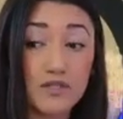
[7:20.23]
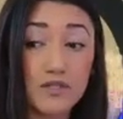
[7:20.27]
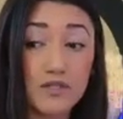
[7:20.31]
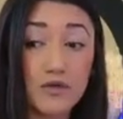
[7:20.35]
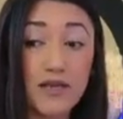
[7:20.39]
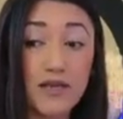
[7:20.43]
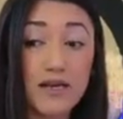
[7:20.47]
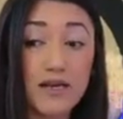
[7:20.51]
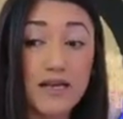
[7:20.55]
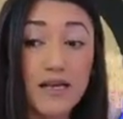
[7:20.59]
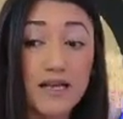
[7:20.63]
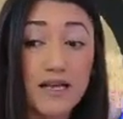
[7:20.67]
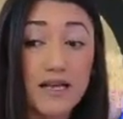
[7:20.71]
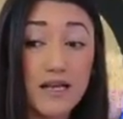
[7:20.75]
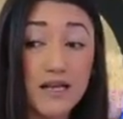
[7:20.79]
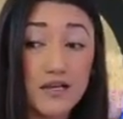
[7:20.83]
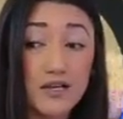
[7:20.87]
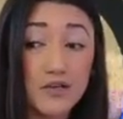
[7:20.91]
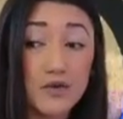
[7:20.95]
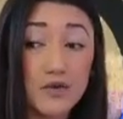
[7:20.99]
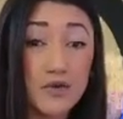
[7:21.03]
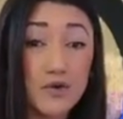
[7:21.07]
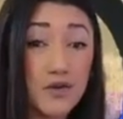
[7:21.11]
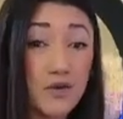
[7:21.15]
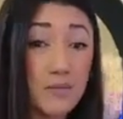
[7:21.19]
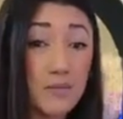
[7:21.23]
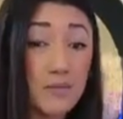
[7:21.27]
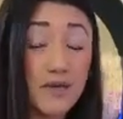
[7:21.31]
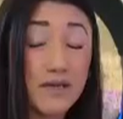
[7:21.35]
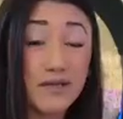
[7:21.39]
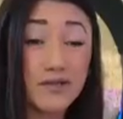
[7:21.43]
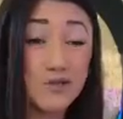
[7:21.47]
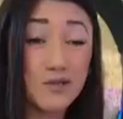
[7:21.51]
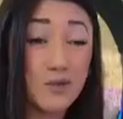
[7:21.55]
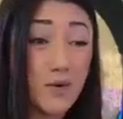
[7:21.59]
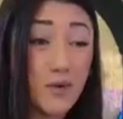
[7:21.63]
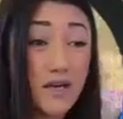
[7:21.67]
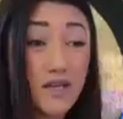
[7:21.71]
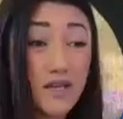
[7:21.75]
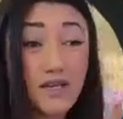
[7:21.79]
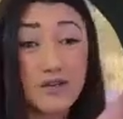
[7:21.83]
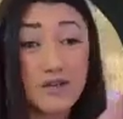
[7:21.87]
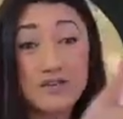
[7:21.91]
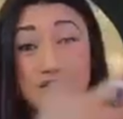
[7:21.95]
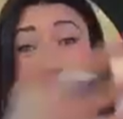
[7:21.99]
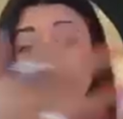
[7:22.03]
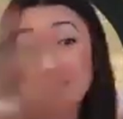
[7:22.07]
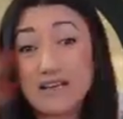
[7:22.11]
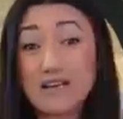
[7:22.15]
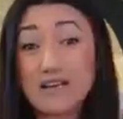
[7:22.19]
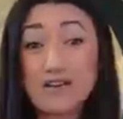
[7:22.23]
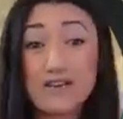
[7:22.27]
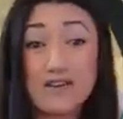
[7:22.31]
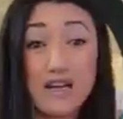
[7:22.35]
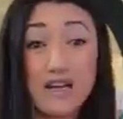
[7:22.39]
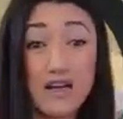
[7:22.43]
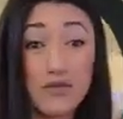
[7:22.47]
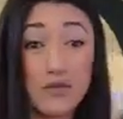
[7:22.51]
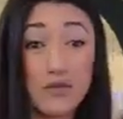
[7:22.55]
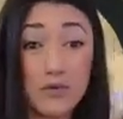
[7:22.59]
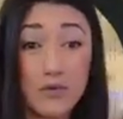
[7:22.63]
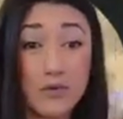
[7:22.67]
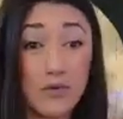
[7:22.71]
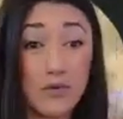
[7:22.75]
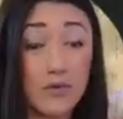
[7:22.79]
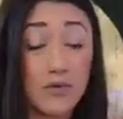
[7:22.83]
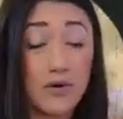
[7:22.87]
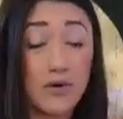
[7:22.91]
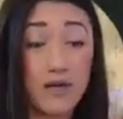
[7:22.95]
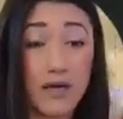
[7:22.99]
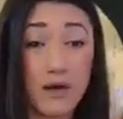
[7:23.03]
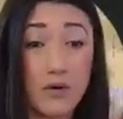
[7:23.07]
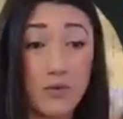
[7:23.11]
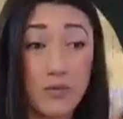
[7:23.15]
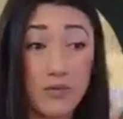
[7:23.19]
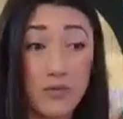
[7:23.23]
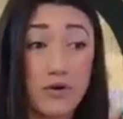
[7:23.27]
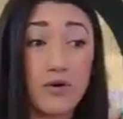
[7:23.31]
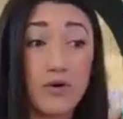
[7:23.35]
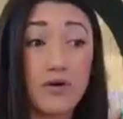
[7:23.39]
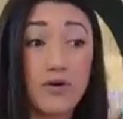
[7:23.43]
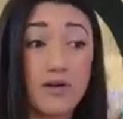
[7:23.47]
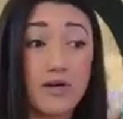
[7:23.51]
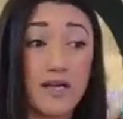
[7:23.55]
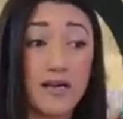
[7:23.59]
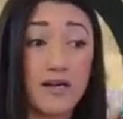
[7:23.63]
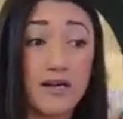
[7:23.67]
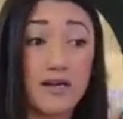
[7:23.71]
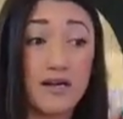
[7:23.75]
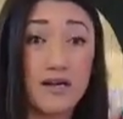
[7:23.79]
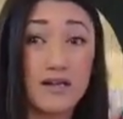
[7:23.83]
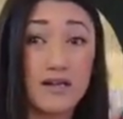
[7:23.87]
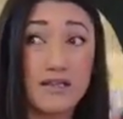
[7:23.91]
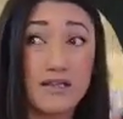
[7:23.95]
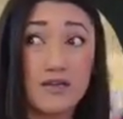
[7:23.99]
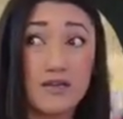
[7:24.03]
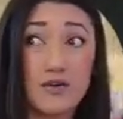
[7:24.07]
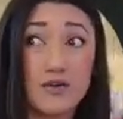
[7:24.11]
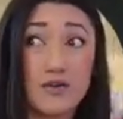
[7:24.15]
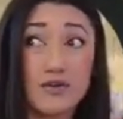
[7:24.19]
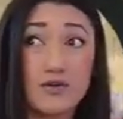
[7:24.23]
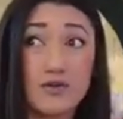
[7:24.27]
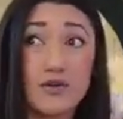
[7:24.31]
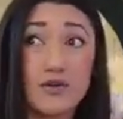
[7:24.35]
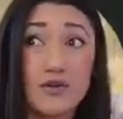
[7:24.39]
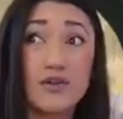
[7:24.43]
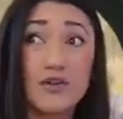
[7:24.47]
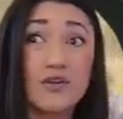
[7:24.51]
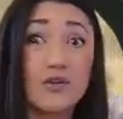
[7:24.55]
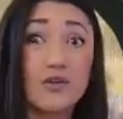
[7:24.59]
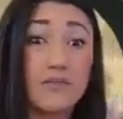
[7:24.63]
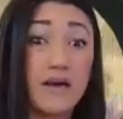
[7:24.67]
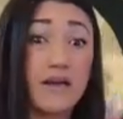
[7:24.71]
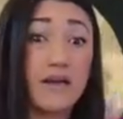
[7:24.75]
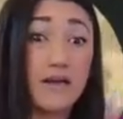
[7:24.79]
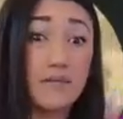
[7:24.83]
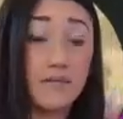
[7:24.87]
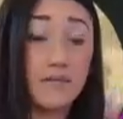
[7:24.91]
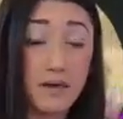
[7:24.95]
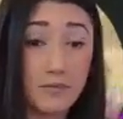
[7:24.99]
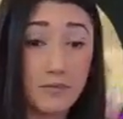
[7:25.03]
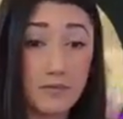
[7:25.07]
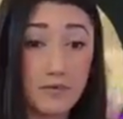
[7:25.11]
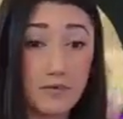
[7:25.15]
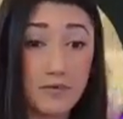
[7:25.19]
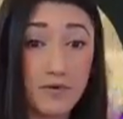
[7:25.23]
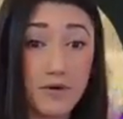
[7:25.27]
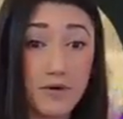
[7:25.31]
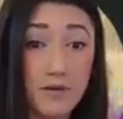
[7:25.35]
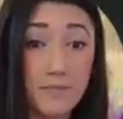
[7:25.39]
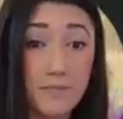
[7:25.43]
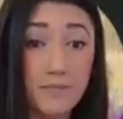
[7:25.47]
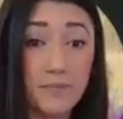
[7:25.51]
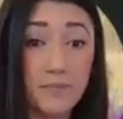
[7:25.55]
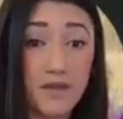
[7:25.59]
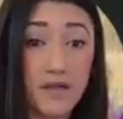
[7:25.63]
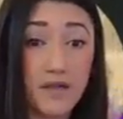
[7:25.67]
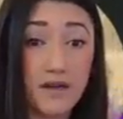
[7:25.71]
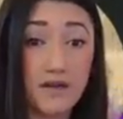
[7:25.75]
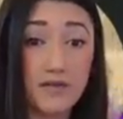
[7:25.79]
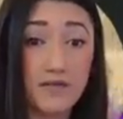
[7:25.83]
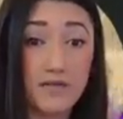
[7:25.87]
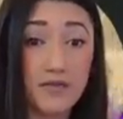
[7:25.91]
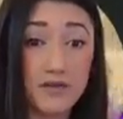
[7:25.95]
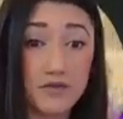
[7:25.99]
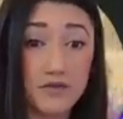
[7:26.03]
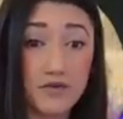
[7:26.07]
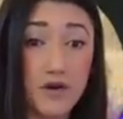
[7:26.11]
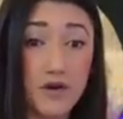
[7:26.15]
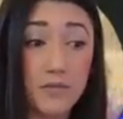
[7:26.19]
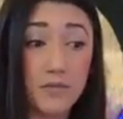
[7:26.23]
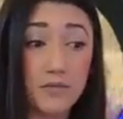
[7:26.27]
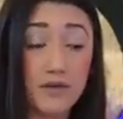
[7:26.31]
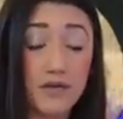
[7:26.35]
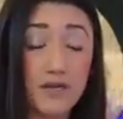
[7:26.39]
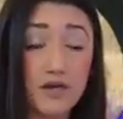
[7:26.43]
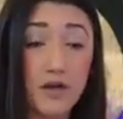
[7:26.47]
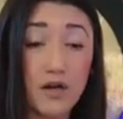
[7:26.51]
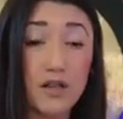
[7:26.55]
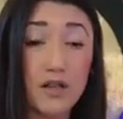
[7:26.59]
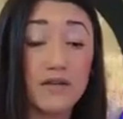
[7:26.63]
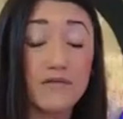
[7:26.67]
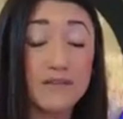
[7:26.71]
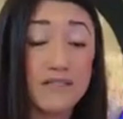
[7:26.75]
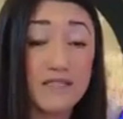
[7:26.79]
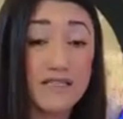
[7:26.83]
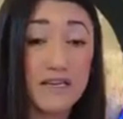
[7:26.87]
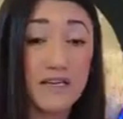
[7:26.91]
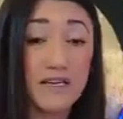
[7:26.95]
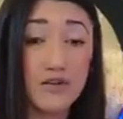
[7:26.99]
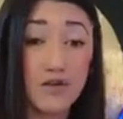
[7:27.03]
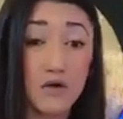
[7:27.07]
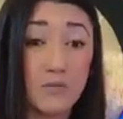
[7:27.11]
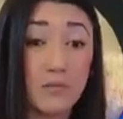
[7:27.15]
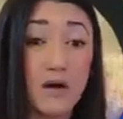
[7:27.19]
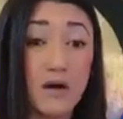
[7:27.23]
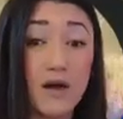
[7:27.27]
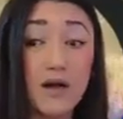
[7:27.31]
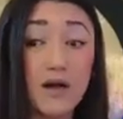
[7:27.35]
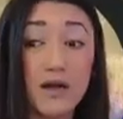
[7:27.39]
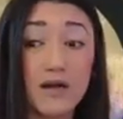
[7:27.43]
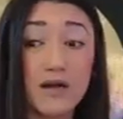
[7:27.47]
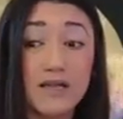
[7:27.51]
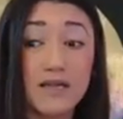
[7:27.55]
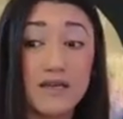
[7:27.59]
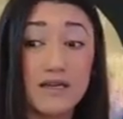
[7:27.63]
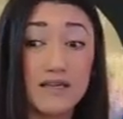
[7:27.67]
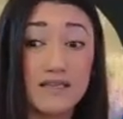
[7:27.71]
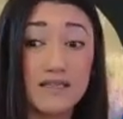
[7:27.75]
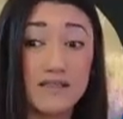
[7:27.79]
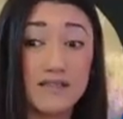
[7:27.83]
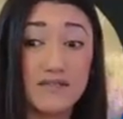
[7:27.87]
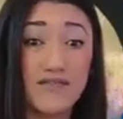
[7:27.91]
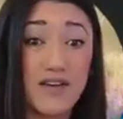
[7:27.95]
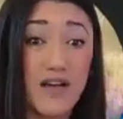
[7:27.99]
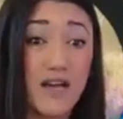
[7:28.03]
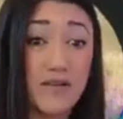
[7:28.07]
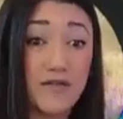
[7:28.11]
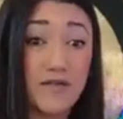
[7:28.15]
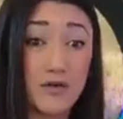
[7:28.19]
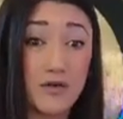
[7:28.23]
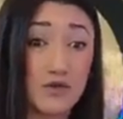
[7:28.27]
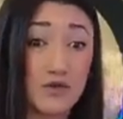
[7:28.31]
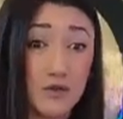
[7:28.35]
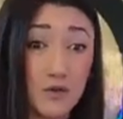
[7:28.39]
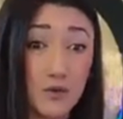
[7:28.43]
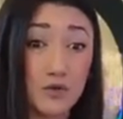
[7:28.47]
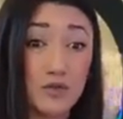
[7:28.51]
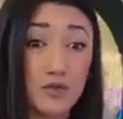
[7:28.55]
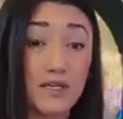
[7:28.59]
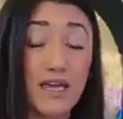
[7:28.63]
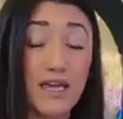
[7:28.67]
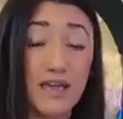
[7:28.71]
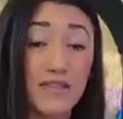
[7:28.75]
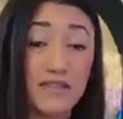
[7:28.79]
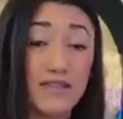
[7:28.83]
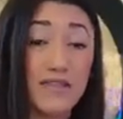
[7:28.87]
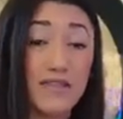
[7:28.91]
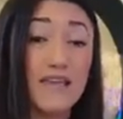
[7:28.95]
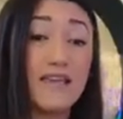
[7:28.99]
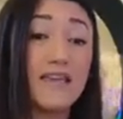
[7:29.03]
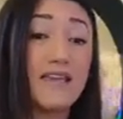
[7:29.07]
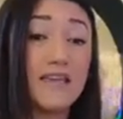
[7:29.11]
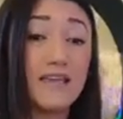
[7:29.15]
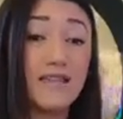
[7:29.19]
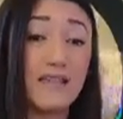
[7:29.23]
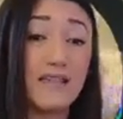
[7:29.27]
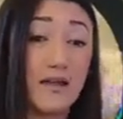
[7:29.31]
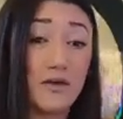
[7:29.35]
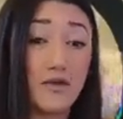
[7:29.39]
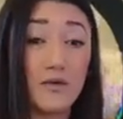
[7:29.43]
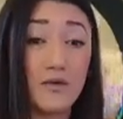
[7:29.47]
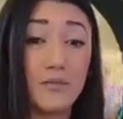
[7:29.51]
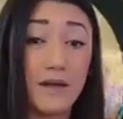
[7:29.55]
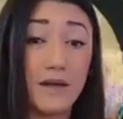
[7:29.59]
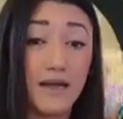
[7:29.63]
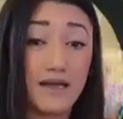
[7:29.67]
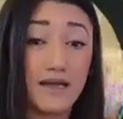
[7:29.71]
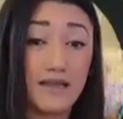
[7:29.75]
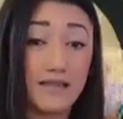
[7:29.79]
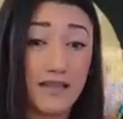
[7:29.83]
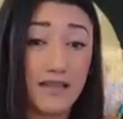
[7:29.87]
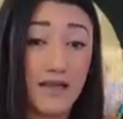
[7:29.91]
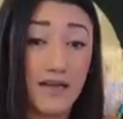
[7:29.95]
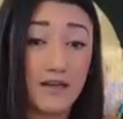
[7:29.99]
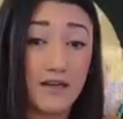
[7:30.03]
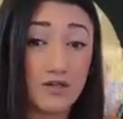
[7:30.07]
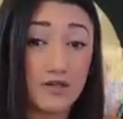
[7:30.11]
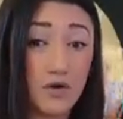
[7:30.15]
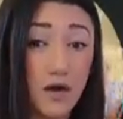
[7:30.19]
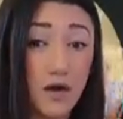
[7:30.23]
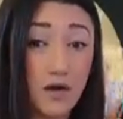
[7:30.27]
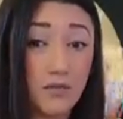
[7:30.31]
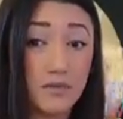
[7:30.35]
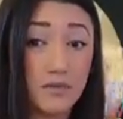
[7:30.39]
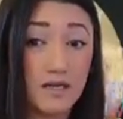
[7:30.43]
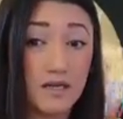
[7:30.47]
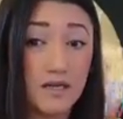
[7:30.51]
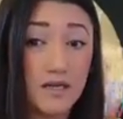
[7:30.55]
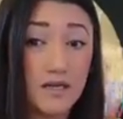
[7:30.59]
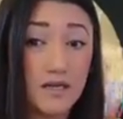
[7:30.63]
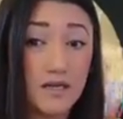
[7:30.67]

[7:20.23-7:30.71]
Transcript: So then you could be 20 years later down the road at work and you're triggered by a memory of the trauma, and all of a sudden your body is 5 years old again, thinking that you're back in trauma.